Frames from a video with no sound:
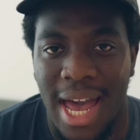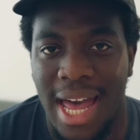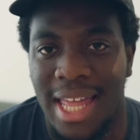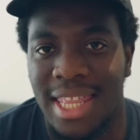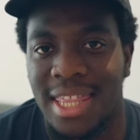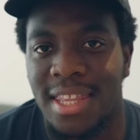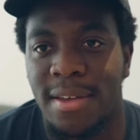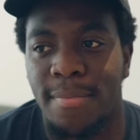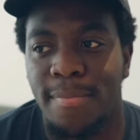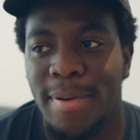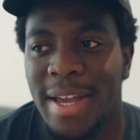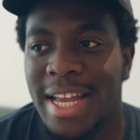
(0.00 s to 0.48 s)

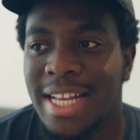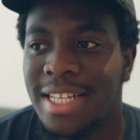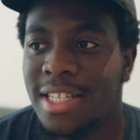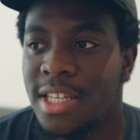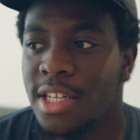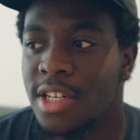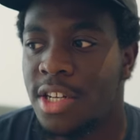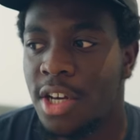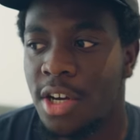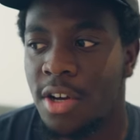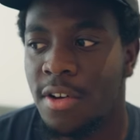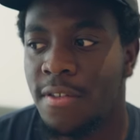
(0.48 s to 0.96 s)
And the
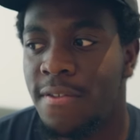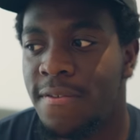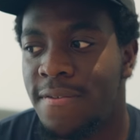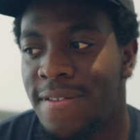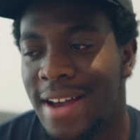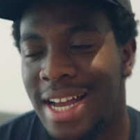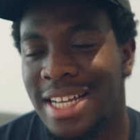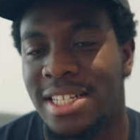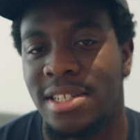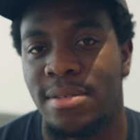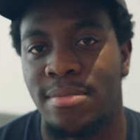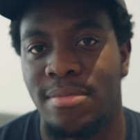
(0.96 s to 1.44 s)
Peter Do
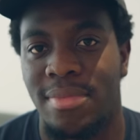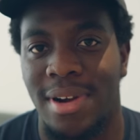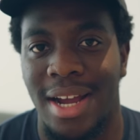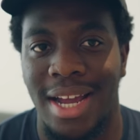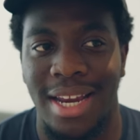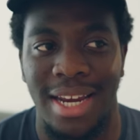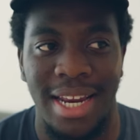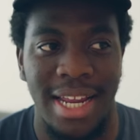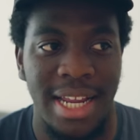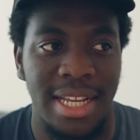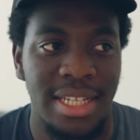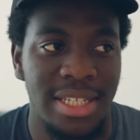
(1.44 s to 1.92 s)
fashion
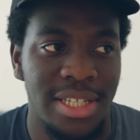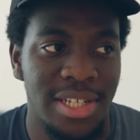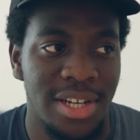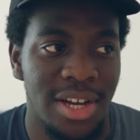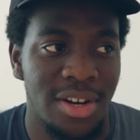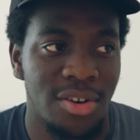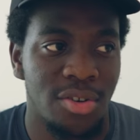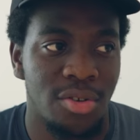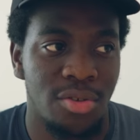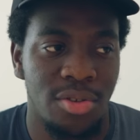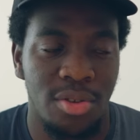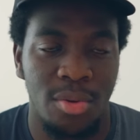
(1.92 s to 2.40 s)
brand in
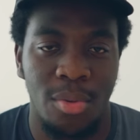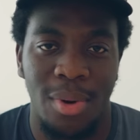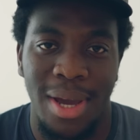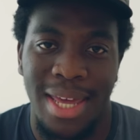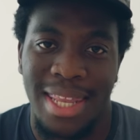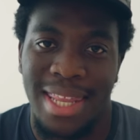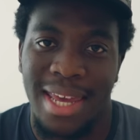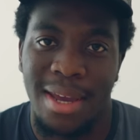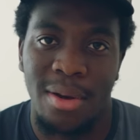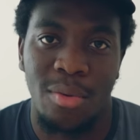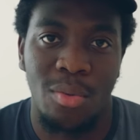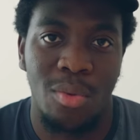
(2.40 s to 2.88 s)
general, the way
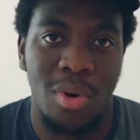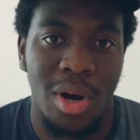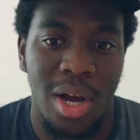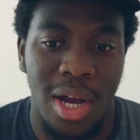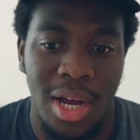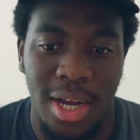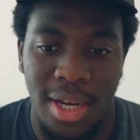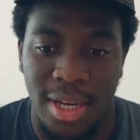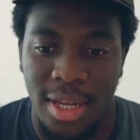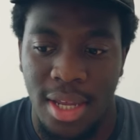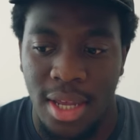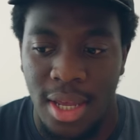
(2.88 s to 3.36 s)
they
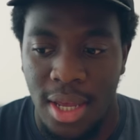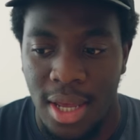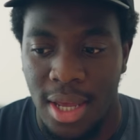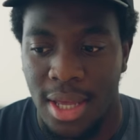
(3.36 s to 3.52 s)
work,